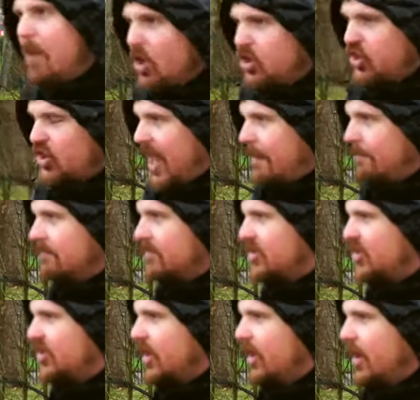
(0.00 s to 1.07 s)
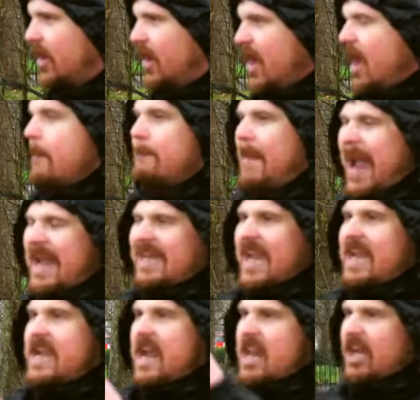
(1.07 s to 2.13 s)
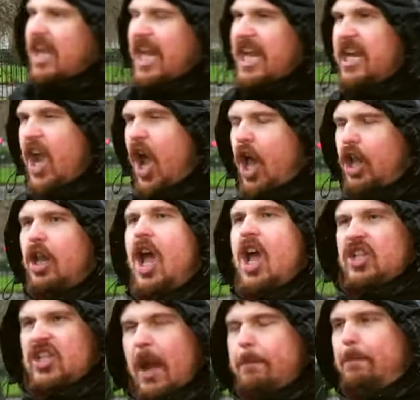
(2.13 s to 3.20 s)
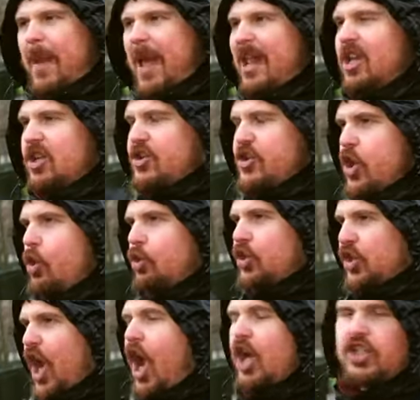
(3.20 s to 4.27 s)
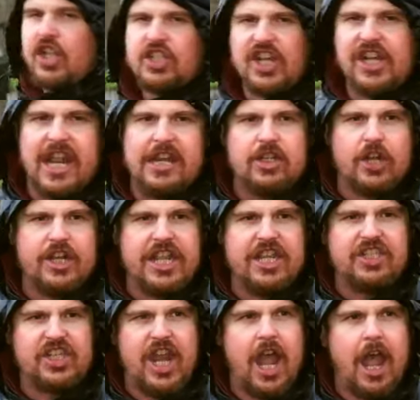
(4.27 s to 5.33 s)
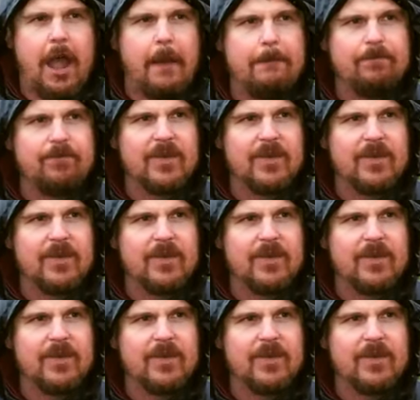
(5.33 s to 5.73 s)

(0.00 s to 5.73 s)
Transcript: Muslims, making it illegal to build new churches in Indonesia